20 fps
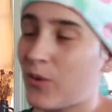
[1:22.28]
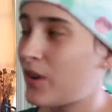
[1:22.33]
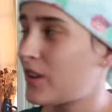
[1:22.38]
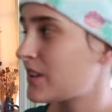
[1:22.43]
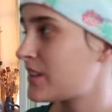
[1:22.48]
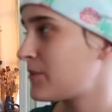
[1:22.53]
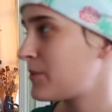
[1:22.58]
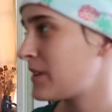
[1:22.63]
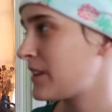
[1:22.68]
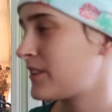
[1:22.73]

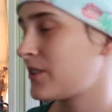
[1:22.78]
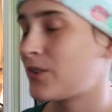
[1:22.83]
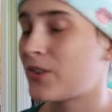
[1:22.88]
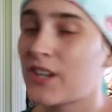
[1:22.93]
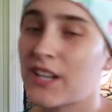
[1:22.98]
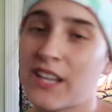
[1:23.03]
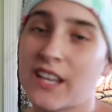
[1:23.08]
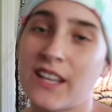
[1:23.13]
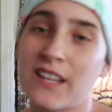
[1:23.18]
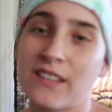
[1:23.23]
going to be
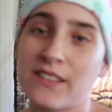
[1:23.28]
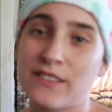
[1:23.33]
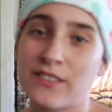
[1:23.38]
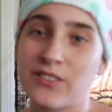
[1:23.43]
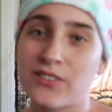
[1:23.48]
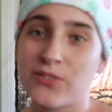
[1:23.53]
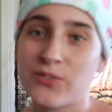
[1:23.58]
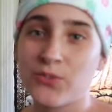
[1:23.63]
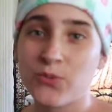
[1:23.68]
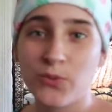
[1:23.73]
doing is
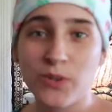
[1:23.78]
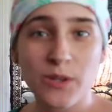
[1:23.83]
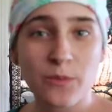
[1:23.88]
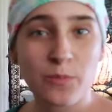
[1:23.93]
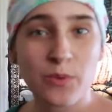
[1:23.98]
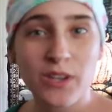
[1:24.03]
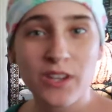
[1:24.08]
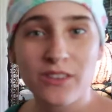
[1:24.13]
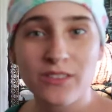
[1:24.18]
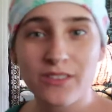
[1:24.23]

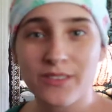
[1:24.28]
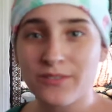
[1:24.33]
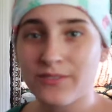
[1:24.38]
sweeping